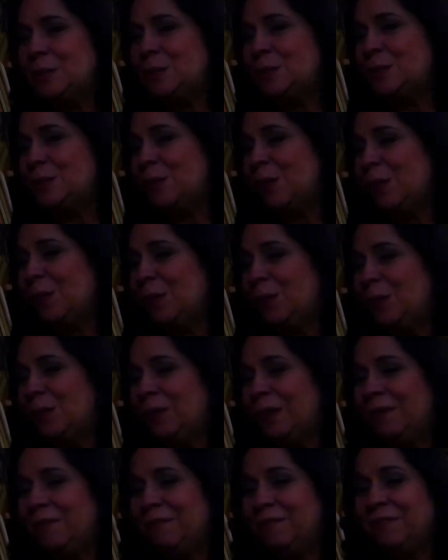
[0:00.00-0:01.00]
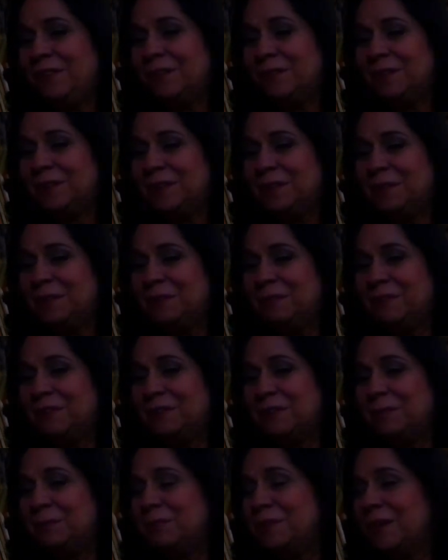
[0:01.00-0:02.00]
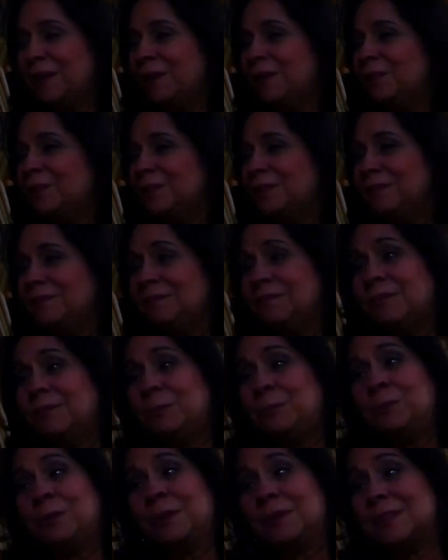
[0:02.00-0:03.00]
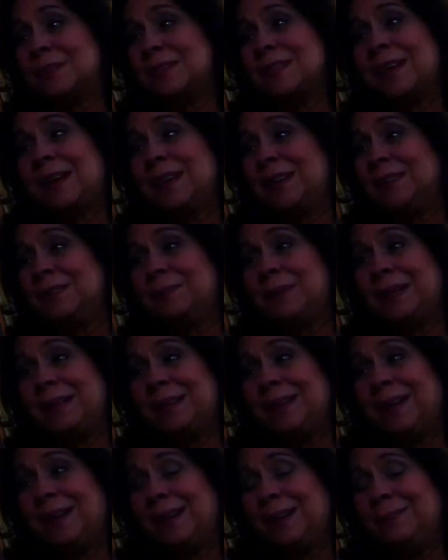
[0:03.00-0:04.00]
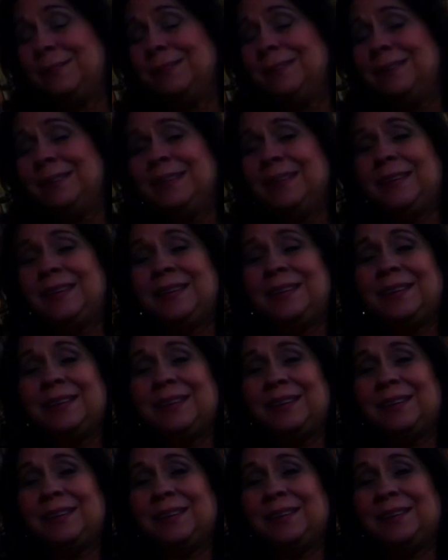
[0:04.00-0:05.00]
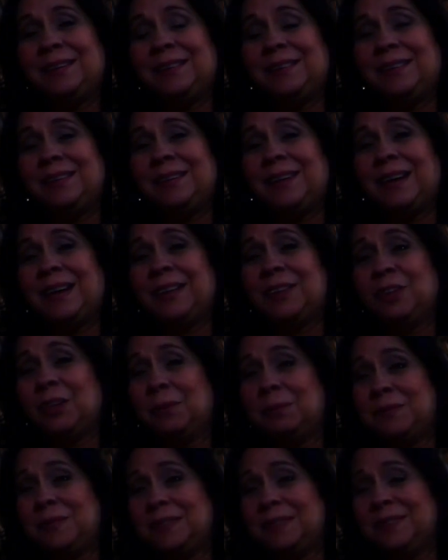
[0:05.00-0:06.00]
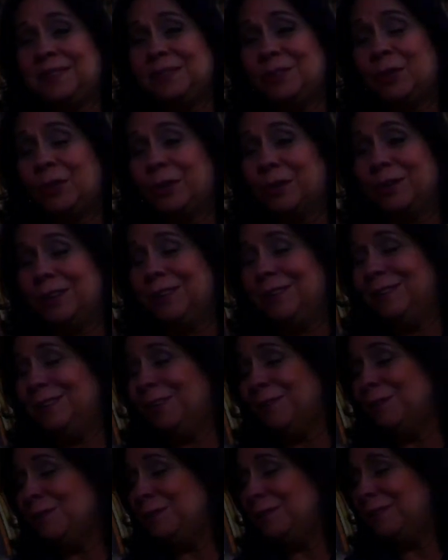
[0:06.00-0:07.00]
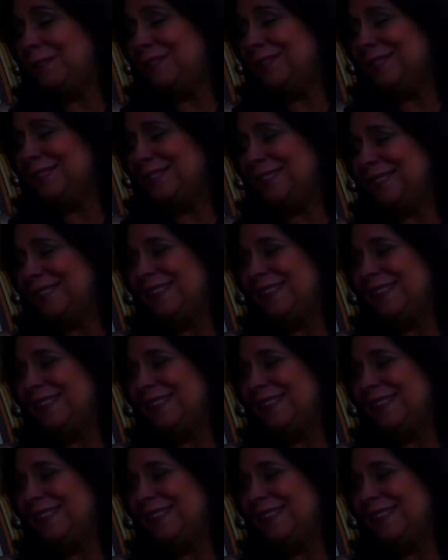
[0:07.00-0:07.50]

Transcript: So I'm very, I'm very proud Bronxite by now, uh, adopted daughter of the Bronx.